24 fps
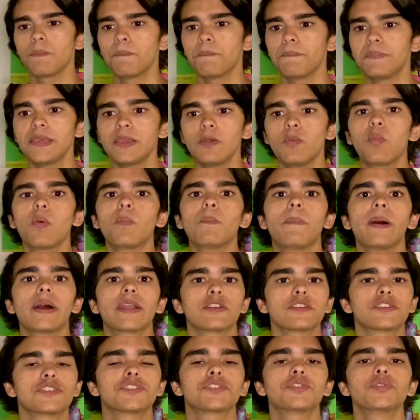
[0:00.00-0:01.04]
be
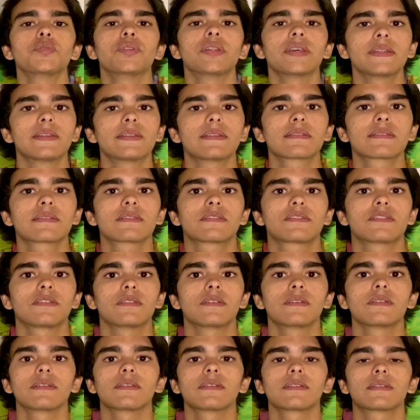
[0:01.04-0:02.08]
better suited
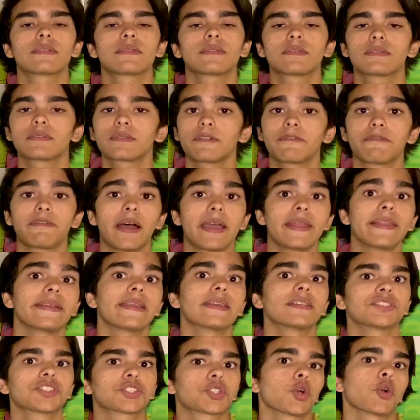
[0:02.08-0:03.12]
to fight
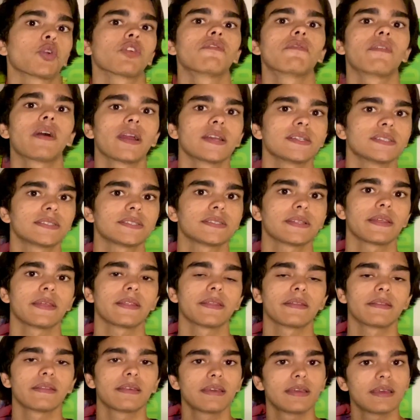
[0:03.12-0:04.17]
against coronavirus
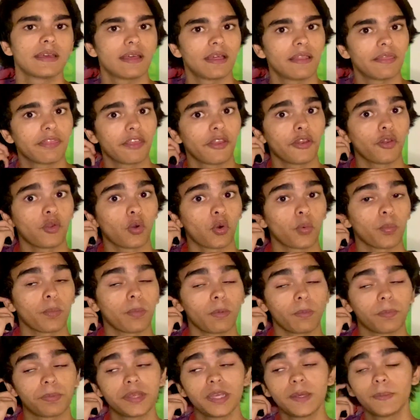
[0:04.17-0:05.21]
than
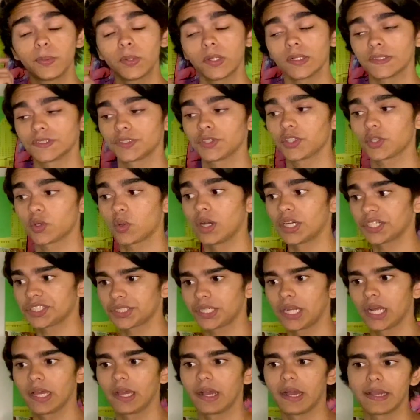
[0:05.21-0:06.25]
normal people. And so the
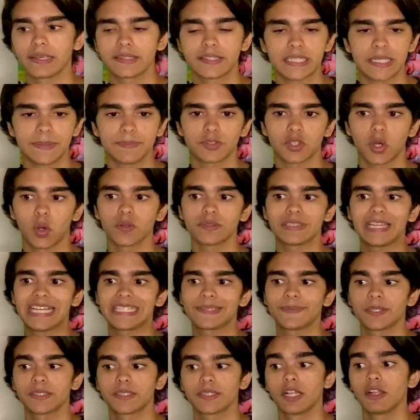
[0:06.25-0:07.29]
question I seem to always
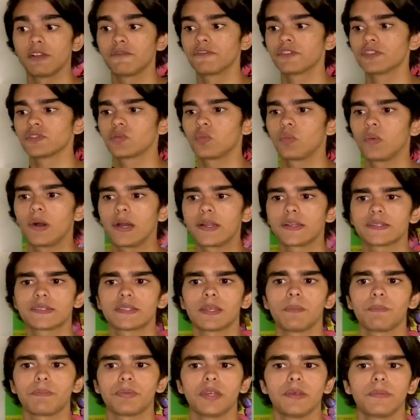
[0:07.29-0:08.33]
ask myself is, why do
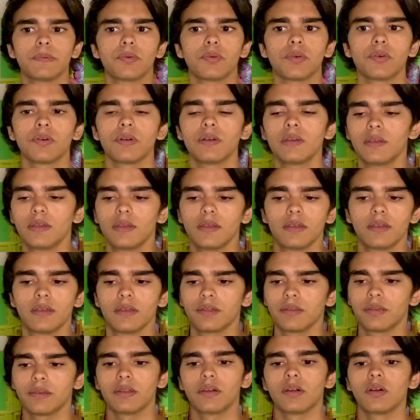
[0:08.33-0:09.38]
some people,
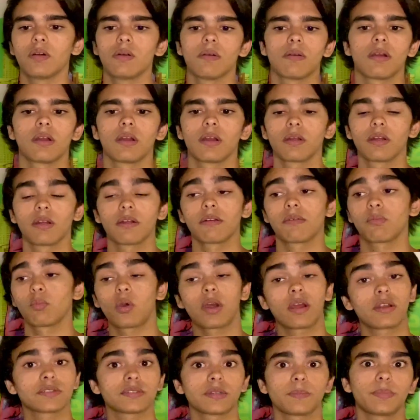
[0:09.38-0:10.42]

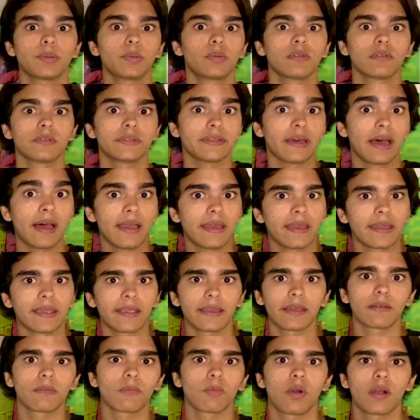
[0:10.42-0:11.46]
why are some people dying,
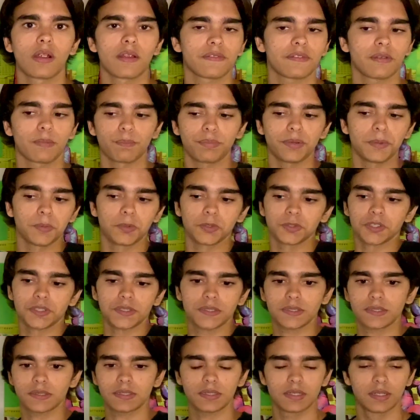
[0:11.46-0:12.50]
and why are some people just